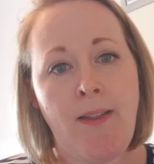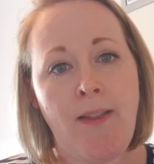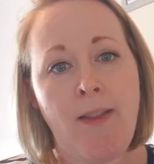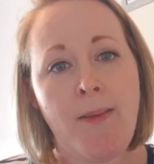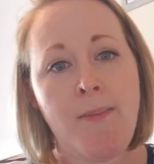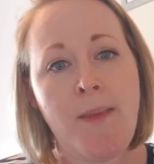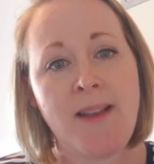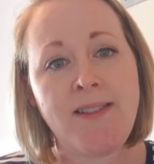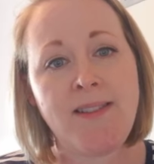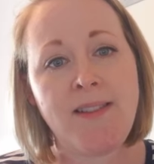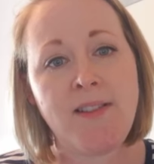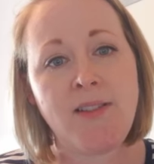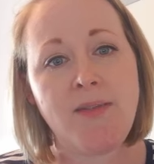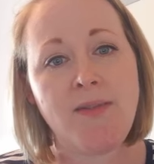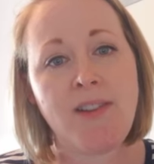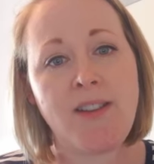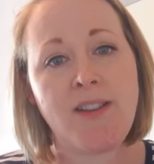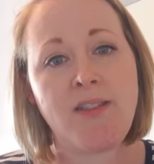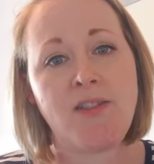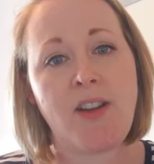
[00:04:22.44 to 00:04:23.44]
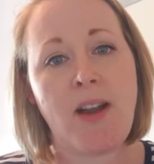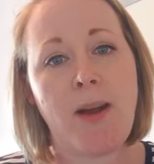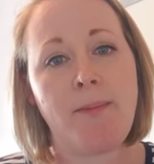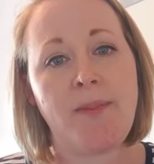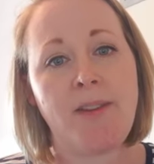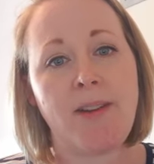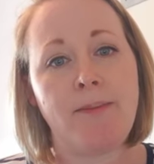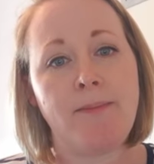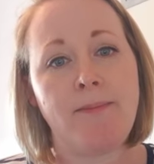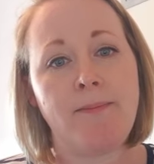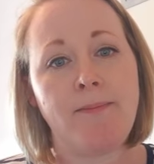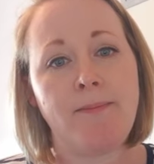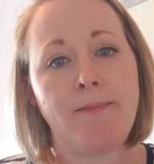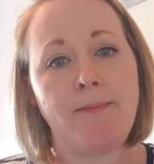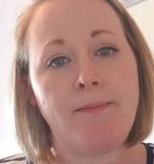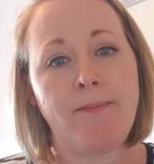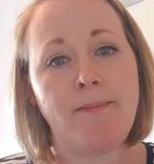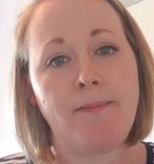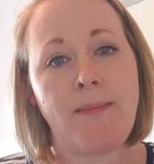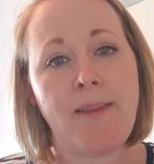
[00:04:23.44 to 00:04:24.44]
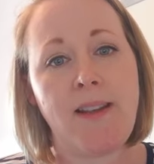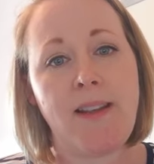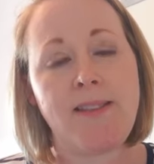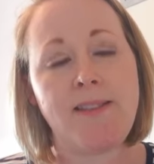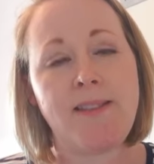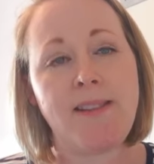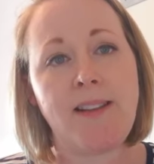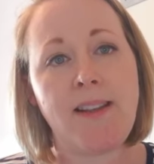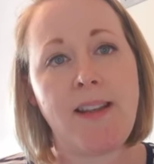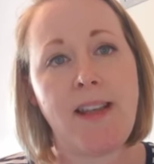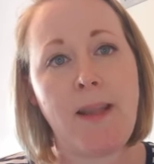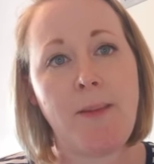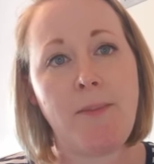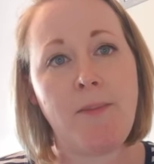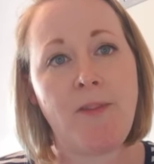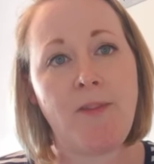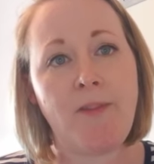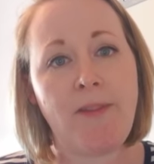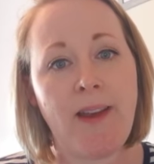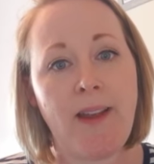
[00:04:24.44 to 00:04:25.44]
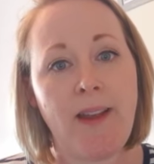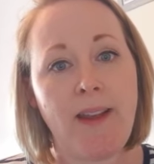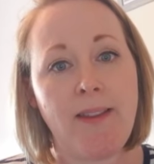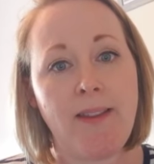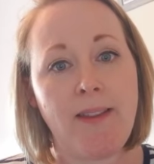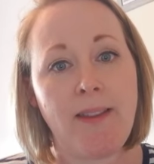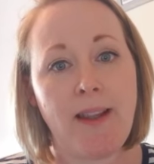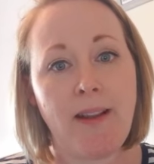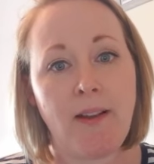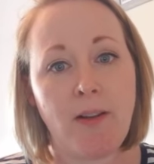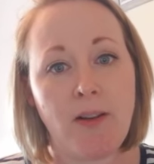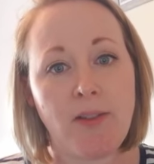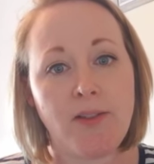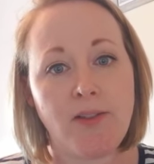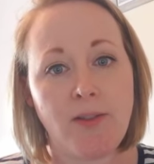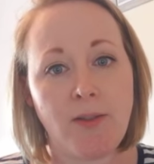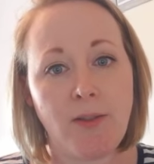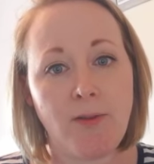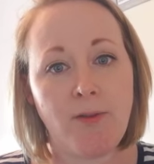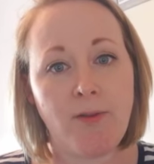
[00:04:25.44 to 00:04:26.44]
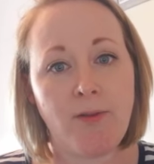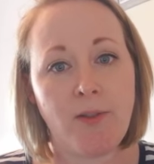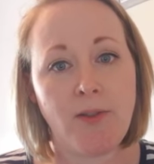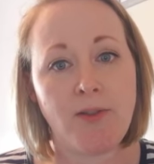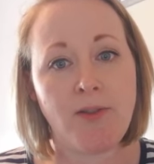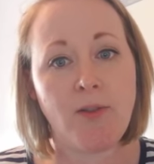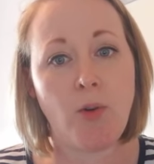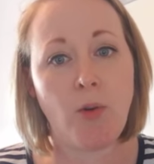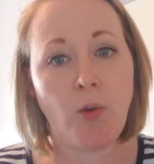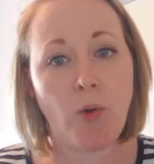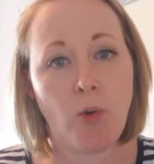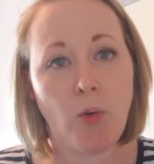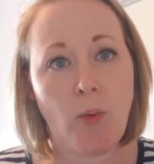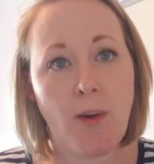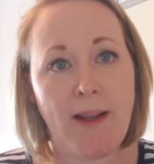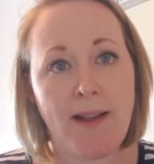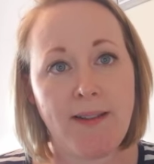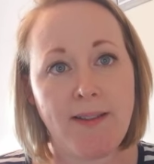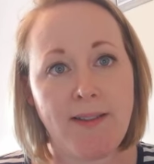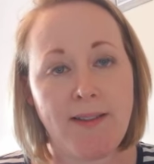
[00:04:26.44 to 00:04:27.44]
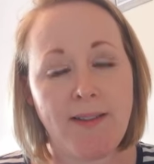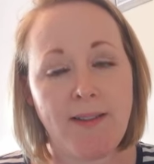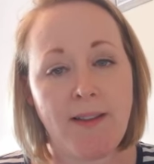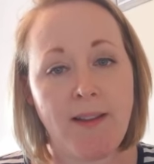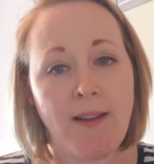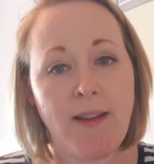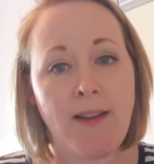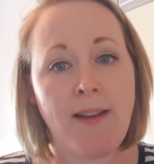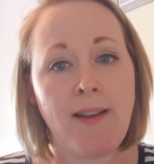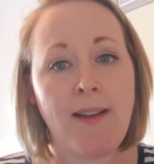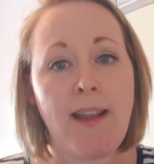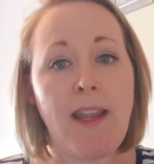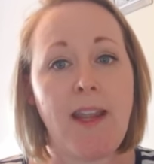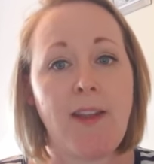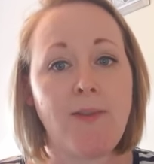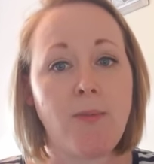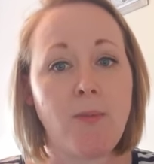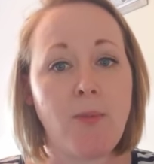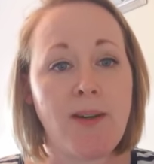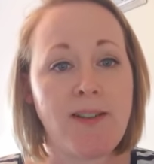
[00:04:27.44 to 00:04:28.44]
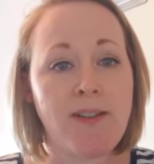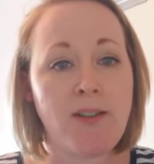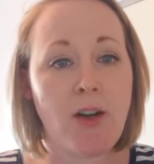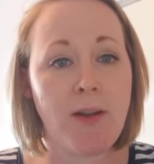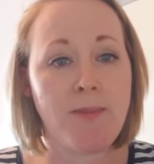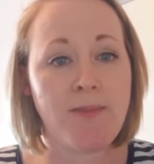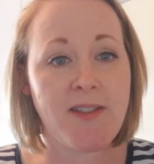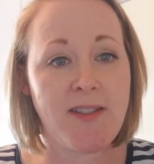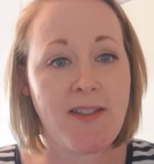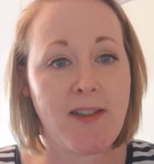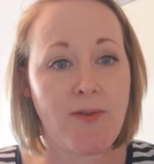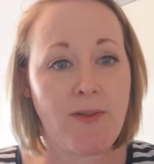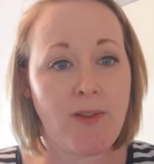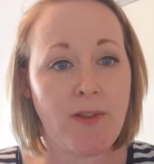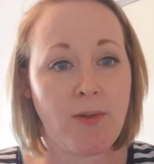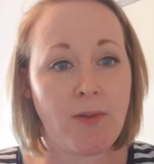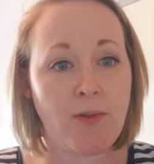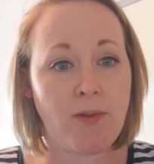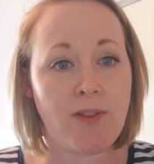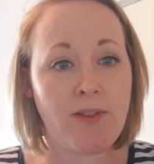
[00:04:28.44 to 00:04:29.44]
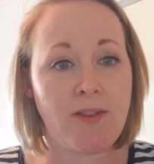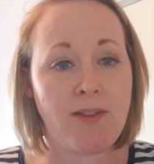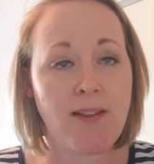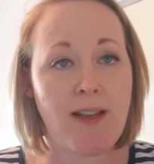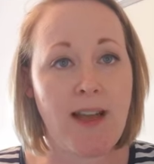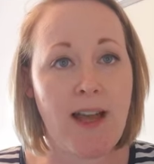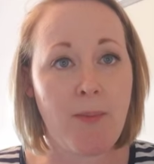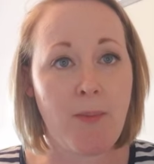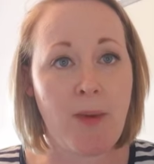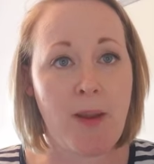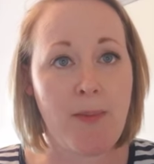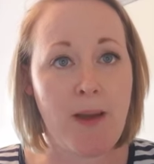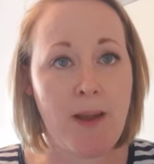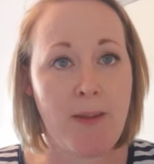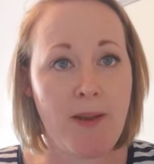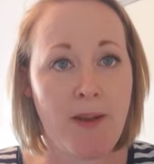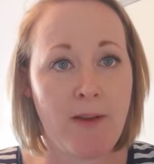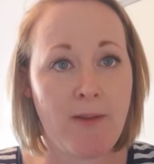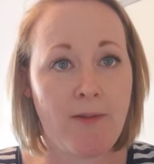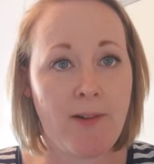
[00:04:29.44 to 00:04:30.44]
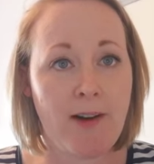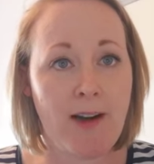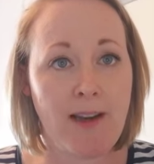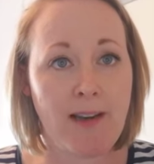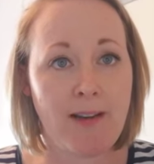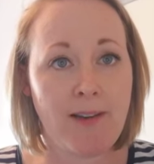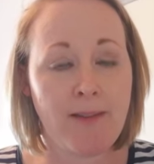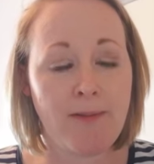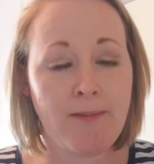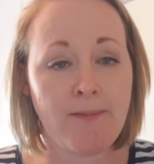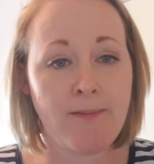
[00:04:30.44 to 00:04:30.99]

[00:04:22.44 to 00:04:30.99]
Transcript: The message of this chapter is to keep faith in God's love for us always, even when times are difficult and we may be afraid.